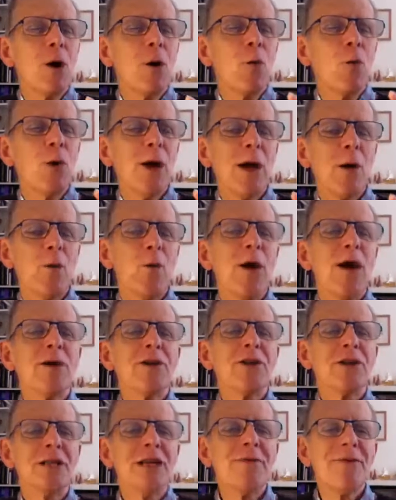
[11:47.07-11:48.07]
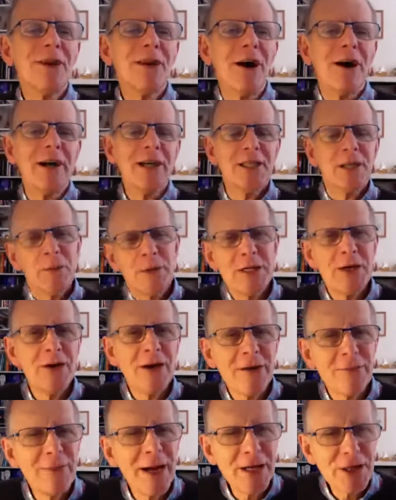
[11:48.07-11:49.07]
we are civilized, and we don't
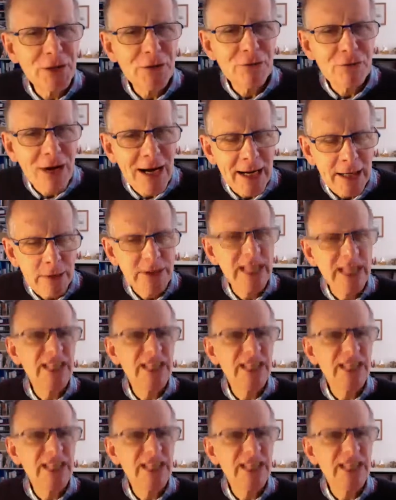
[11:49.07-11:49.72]
have major rows.